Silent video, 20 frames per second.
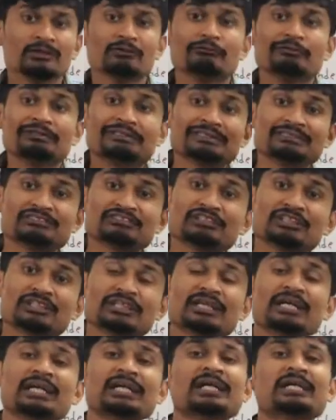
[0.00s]
which is
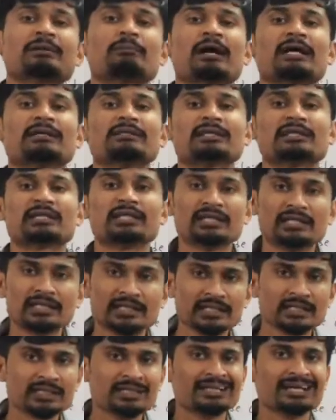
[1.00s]
secreted by the
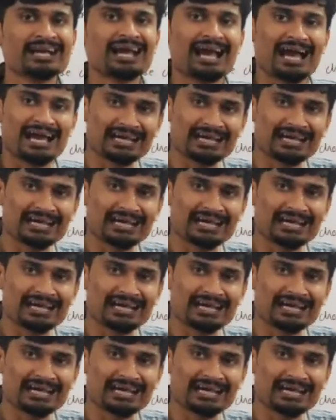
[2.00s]
kidney,